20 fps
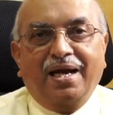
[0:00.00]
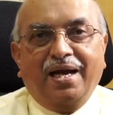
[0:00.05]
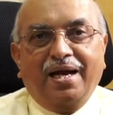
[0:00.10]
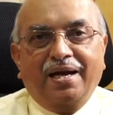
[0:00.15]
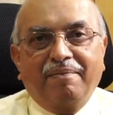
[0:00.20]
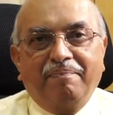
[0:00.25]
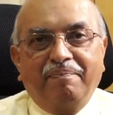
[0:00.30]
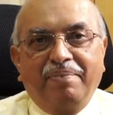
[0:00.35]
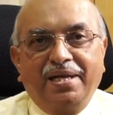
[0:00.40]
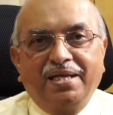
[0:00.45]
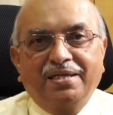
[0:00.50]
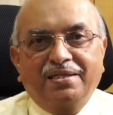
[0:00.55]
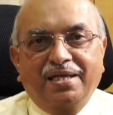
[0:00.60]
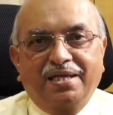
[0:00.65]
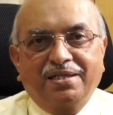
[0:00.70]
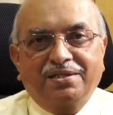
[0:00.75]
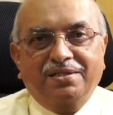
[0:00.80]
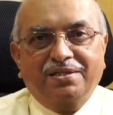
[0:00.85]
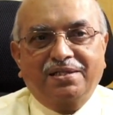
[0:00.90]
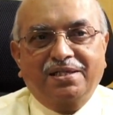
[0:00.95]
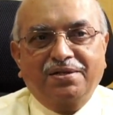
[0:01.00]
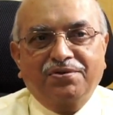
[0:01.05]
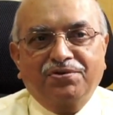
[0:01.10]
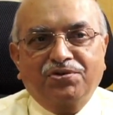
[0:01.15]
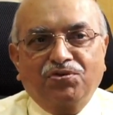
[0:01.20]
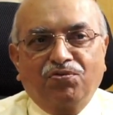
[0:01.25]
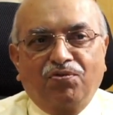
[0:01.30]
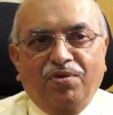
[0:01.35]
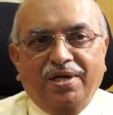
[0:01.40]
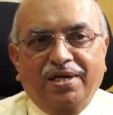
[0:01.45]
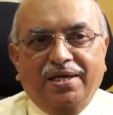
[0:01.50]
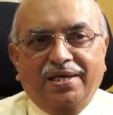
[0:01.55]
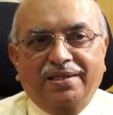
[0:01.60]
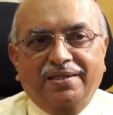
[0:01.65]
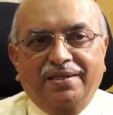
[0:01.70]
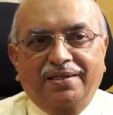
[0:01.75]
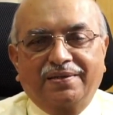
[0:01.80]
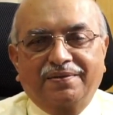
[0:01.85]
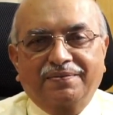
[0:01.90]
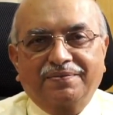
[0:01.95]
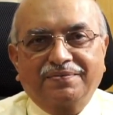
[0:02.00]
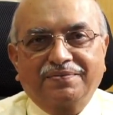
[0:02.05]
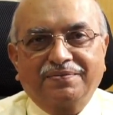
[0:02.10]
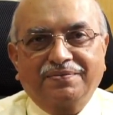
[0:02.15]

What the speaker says: and be sensitive to one another.